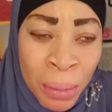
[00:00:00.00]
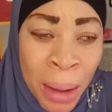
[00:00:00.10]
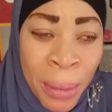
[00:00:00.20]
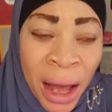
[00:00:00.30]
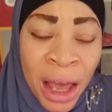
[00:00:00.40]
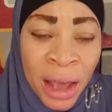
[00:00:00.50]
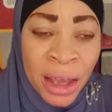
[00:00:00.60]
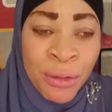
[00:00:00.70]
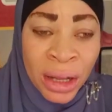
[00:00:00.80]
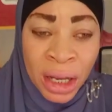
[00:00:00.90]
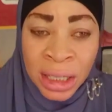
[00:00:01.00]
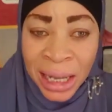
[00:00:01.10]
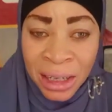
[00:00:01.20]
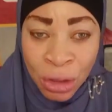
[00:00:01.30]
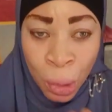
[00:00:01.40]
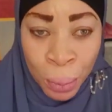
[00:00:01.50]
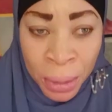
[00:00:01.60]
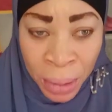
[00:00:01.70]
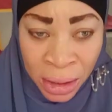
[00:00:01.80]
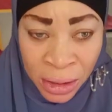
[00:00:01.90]
Remember, if you're taking it as a
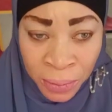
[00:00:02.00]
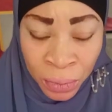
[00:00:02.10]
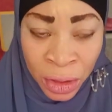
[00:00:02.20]
supplement,